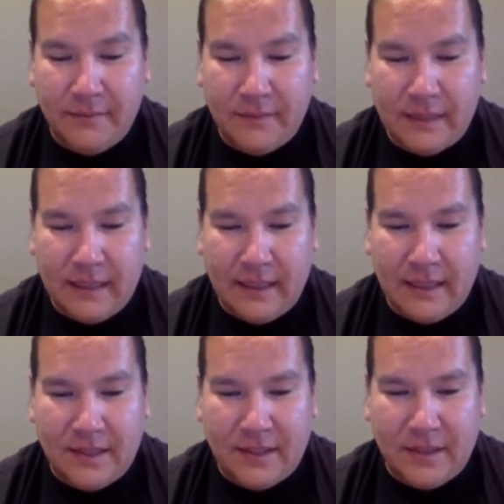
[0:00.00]

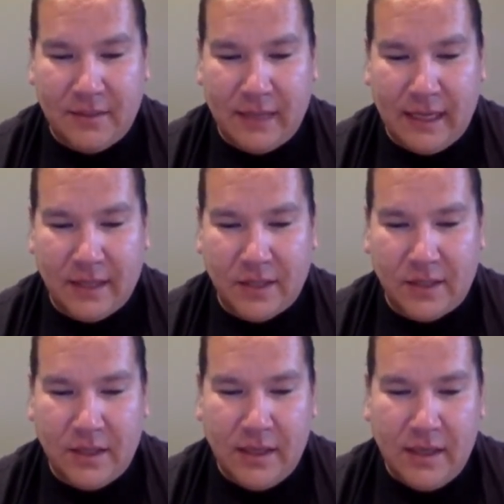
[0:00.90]
Let's see what
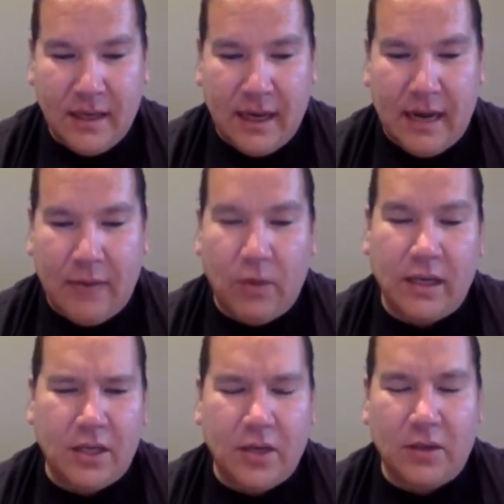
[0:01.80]
else.
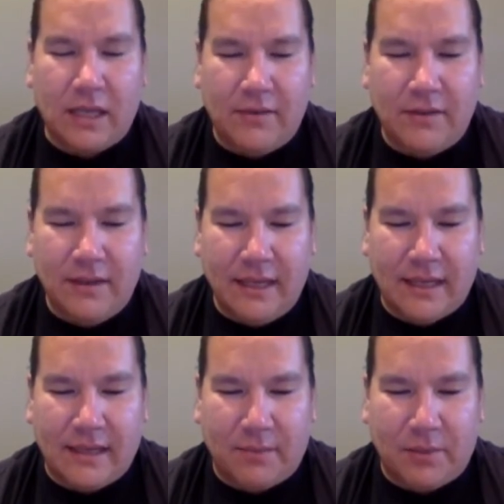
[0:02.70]
Well, you know, given
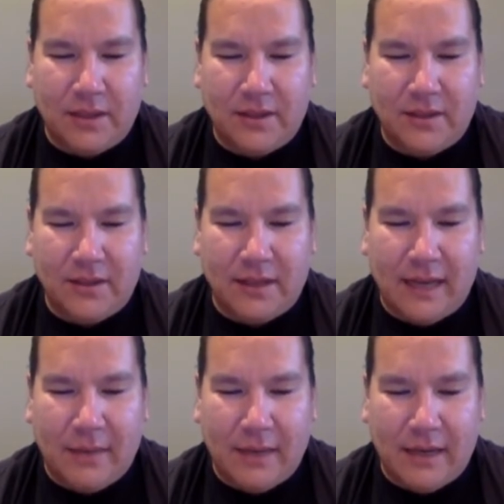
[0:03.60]
like the political
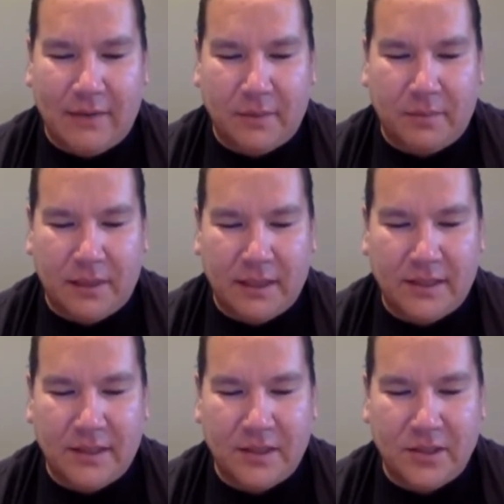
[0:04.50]
climate, I've been
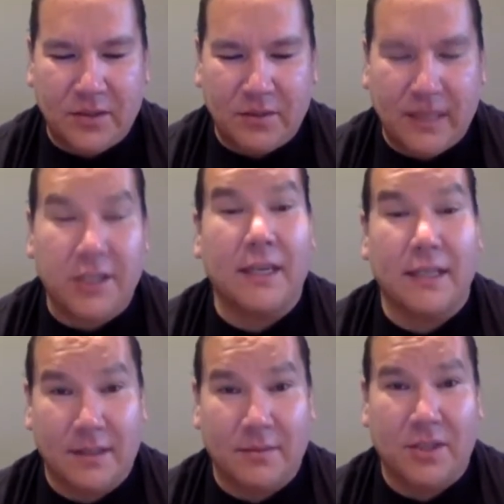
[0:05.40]
listening to Rage
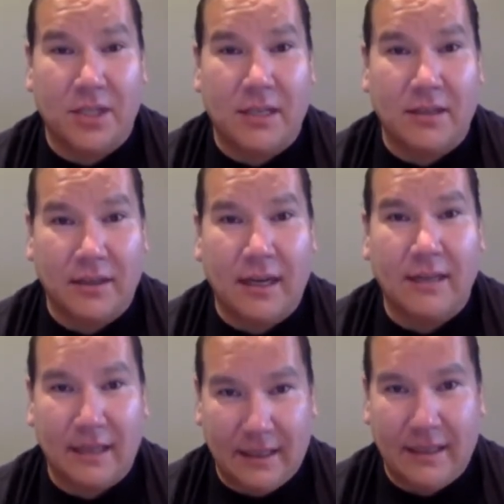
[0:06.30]
Against the Machine a
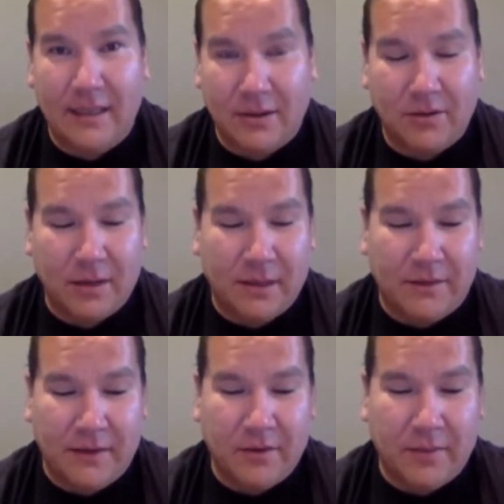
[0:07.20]
lot lately. They were one of my
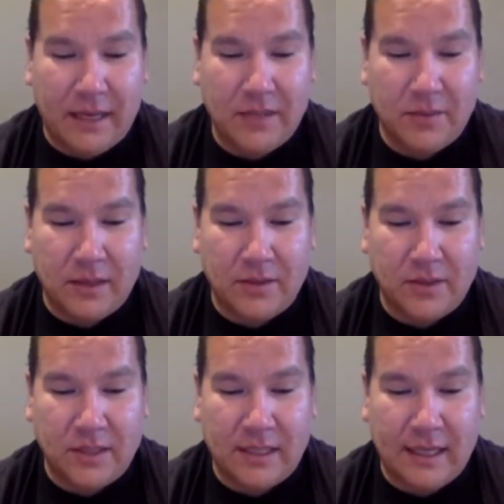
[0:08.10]
favorite bands when I
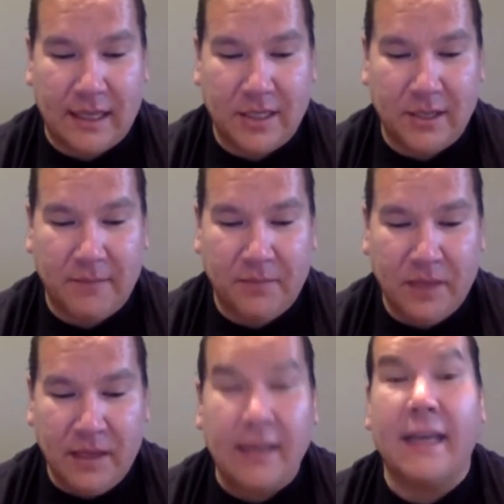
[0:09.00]
was a teenager,
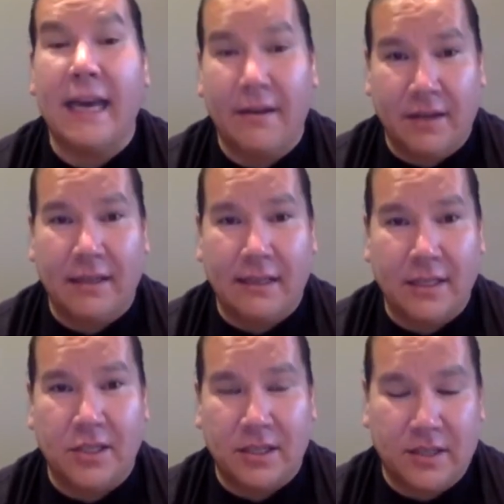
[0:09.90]
and they have an
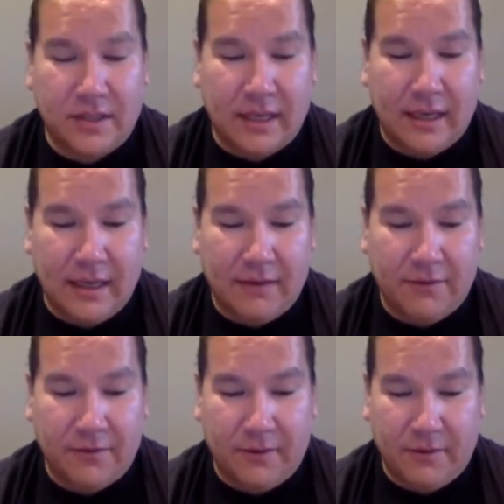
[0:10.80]
Indigenous
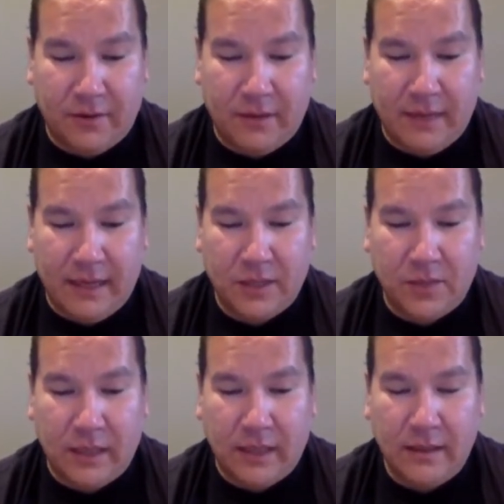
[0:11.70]
frontman as
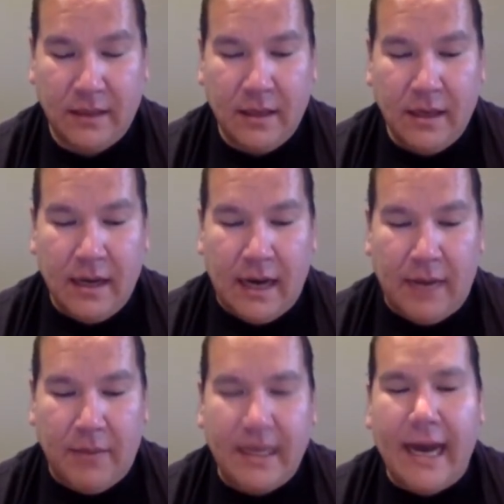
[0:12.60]
well.
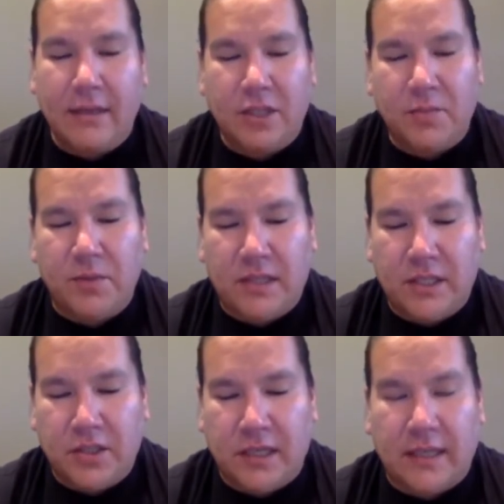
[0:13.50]
But yeah, just
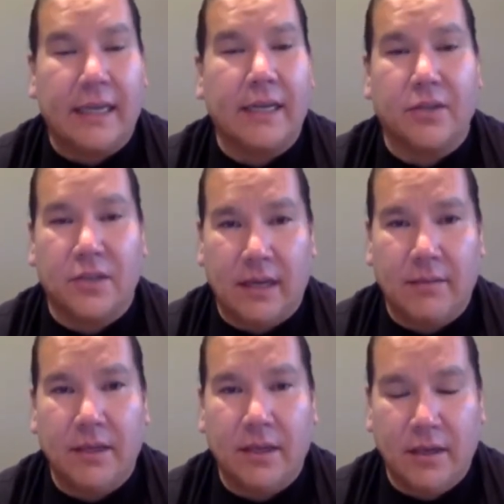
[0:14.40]
musicians like Leonard
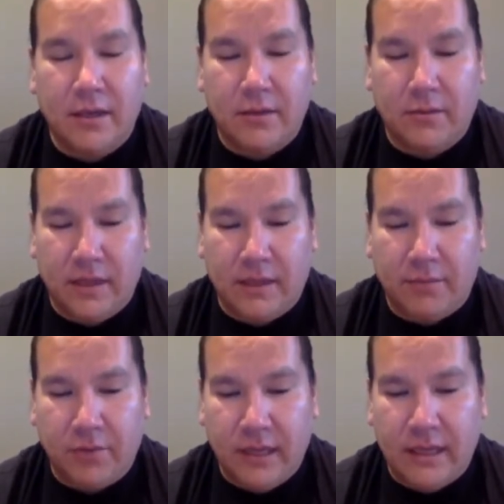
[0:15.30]
Sumner, William
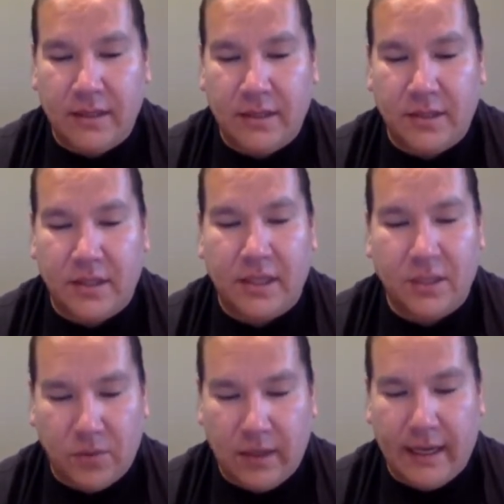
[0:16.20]
Prince,
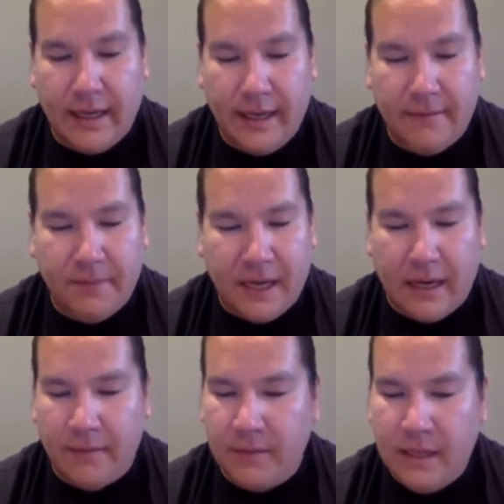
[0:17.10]
Isquay,
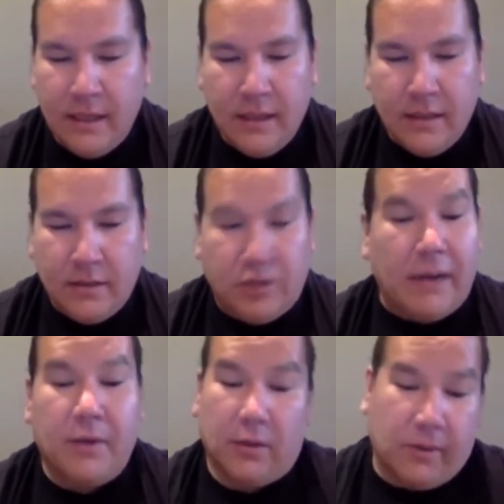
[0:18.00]

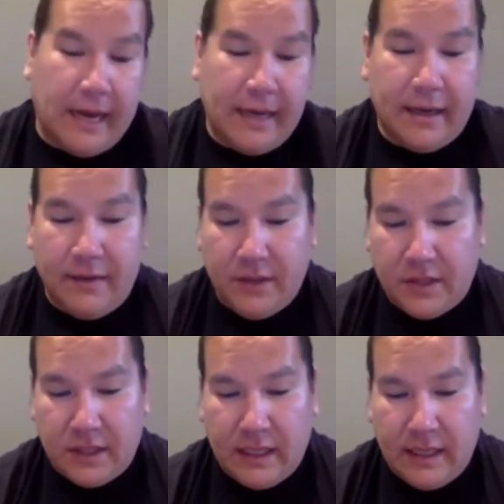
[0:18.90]
Tribe Called Red,
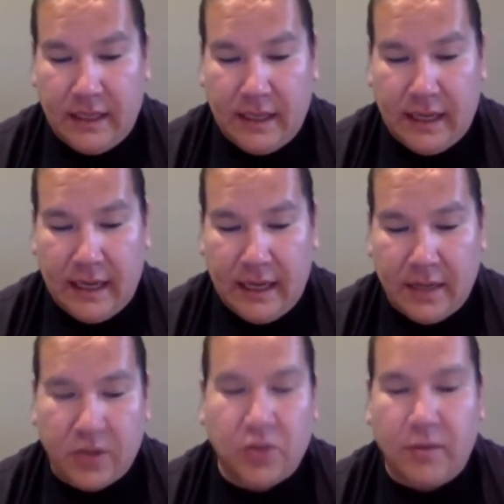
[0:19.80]
obviously.
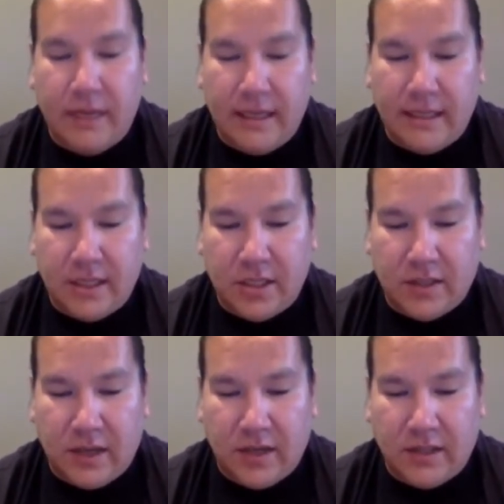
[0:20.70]
There's so many Indigenous
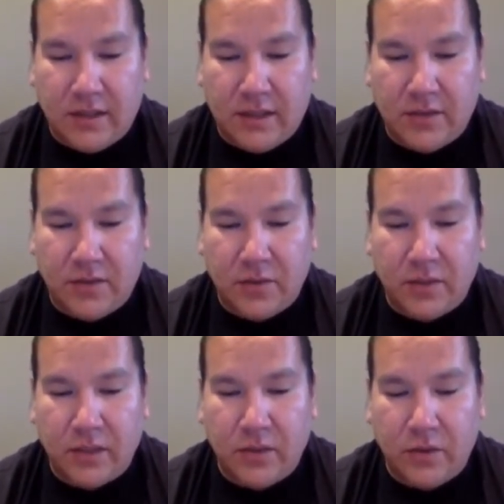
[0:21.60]
artists out there doing
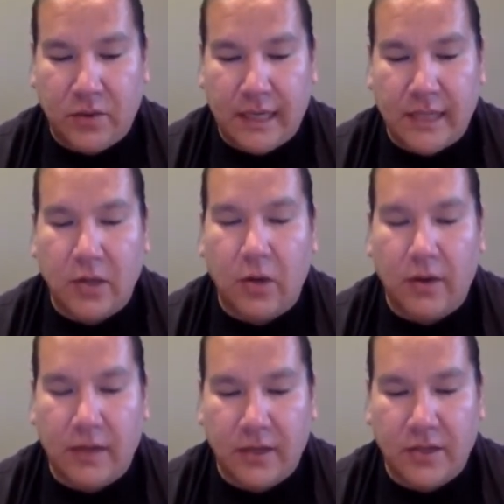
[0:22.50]
really cool things. Oh,
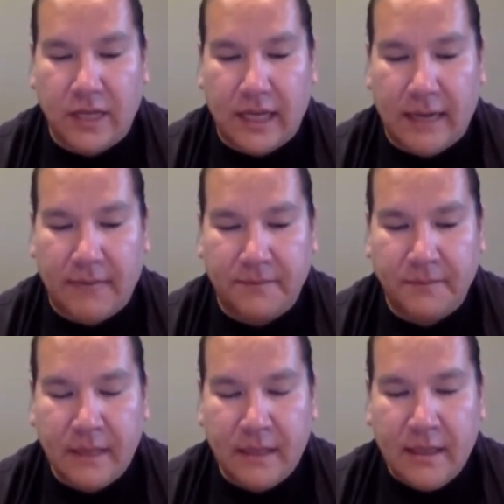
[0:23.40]
and there's a
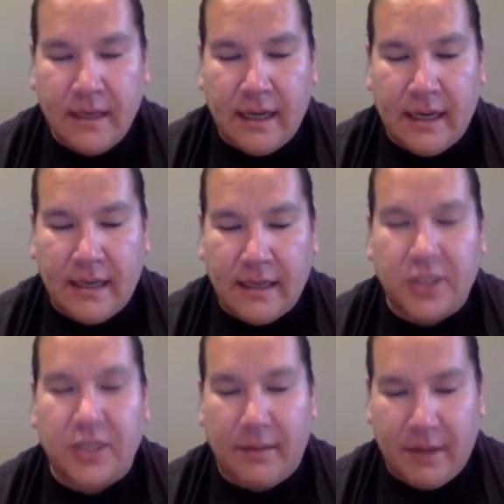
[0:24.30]

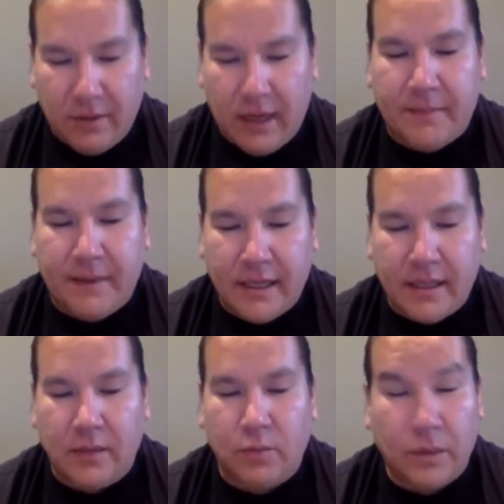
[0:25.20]
Anishinaabe rock band
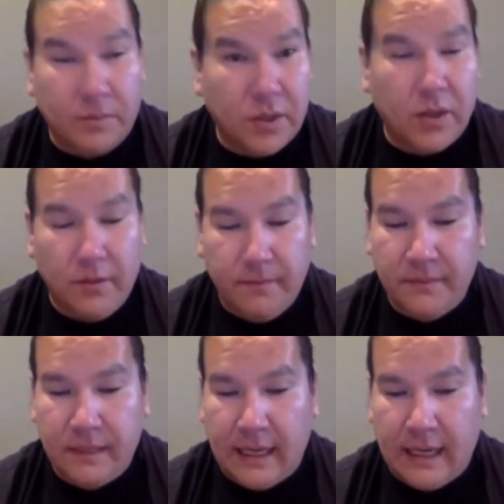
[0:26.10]
called Whoopso,
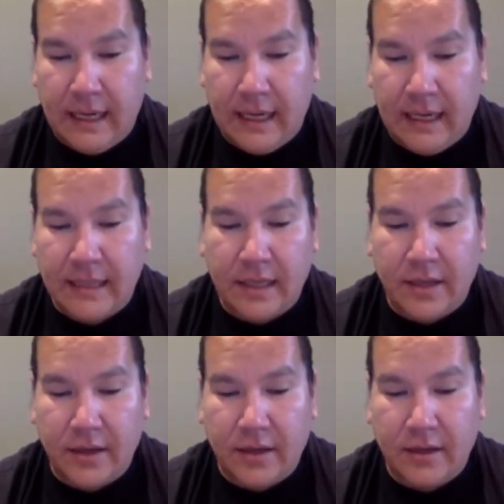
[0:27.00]

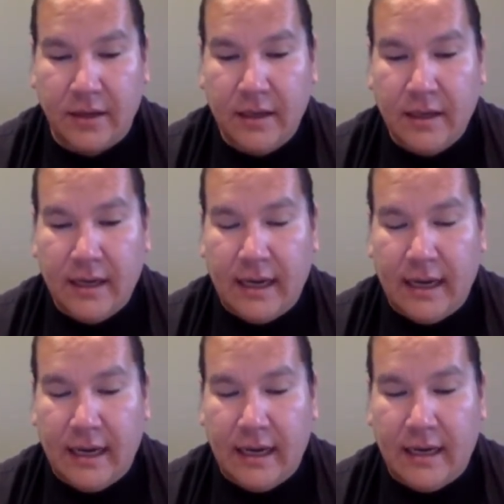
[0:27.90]
another
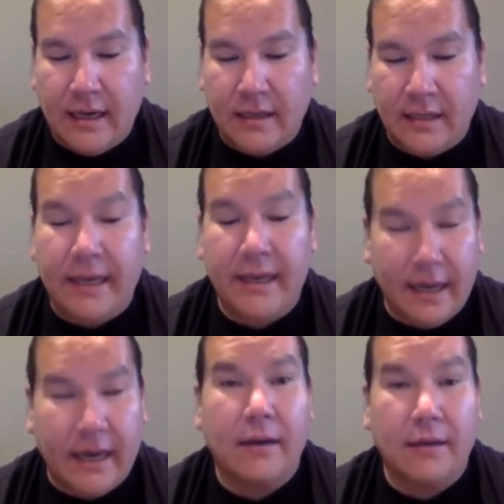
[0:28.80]

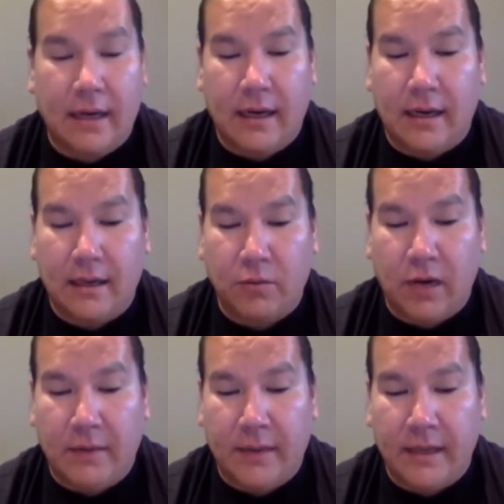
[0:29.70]
Nehia
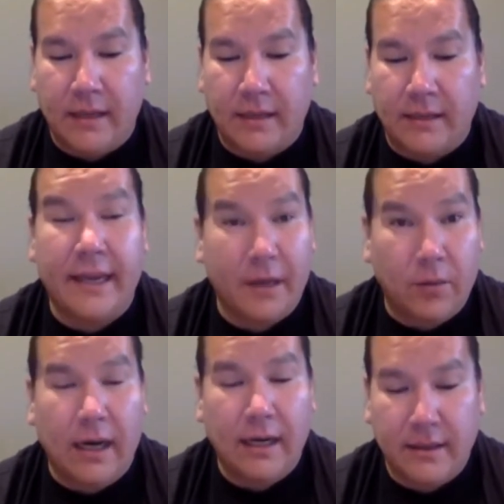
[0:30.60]
rock band called
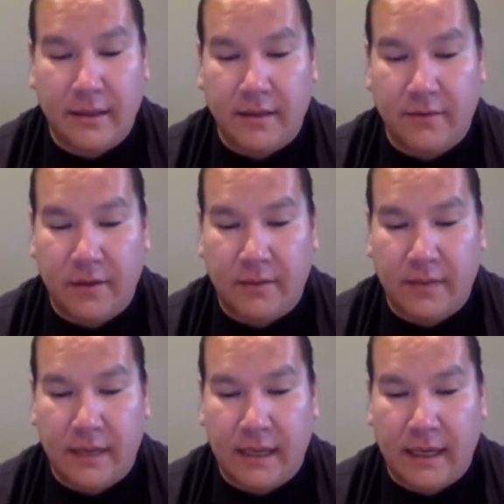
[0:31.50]
Nehiyawak. They're from
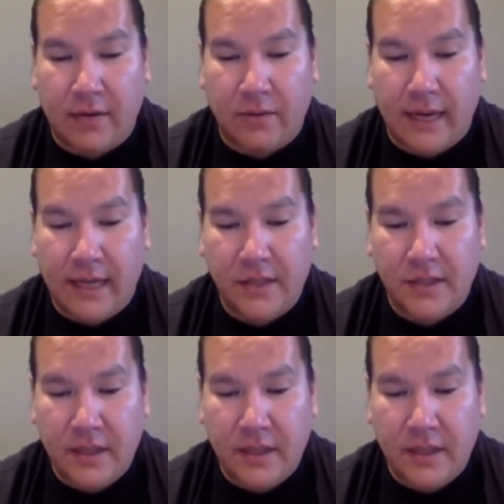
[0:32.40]
out west.